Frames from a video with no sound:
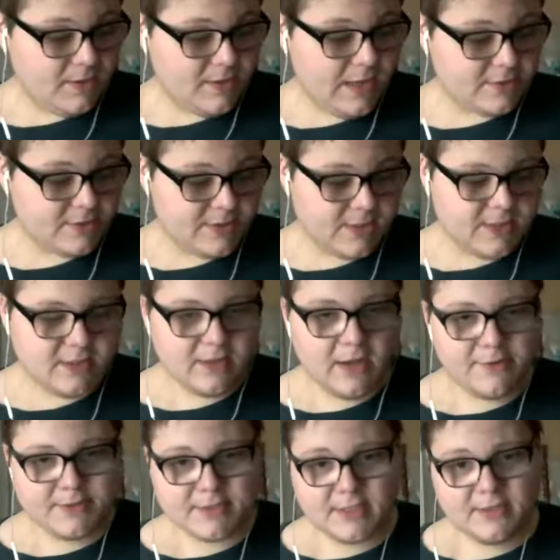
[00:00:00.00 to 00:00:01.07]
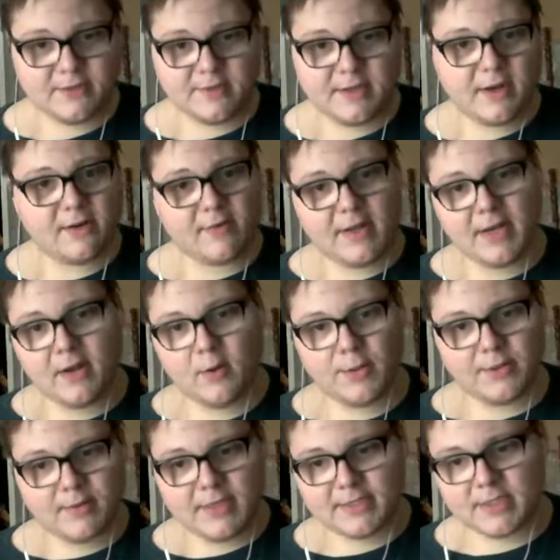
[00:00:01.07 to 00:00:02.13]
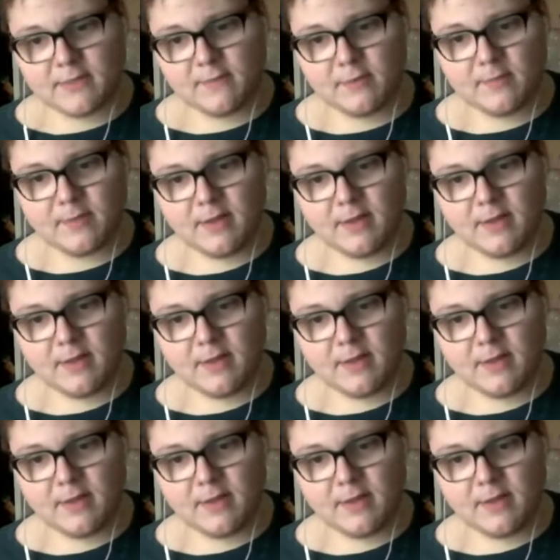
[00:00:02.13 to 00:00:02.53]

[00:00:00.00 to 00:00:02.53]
and I'll just clear the air right now on the rest of them.